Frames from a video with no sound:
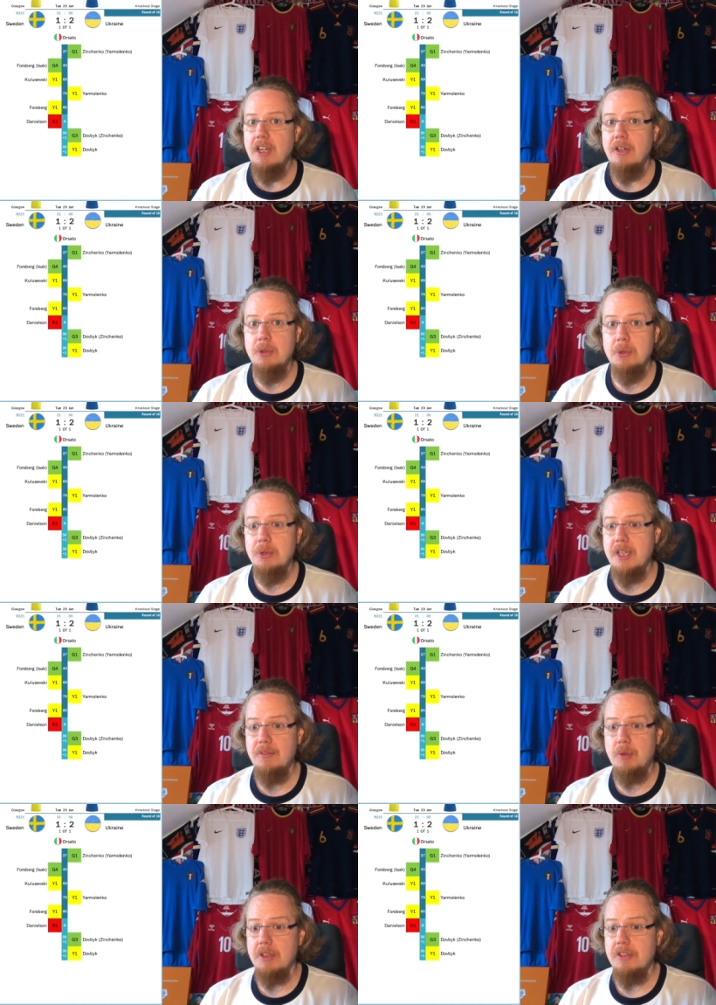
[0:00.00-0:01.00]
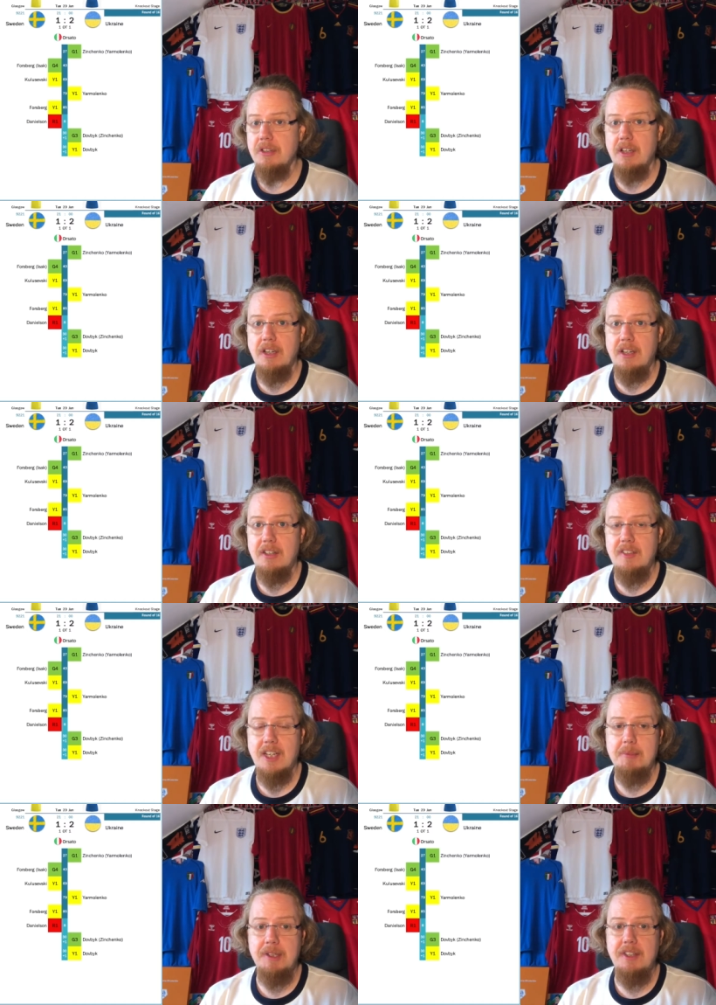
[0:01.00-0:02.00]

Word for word: who can want uh, time it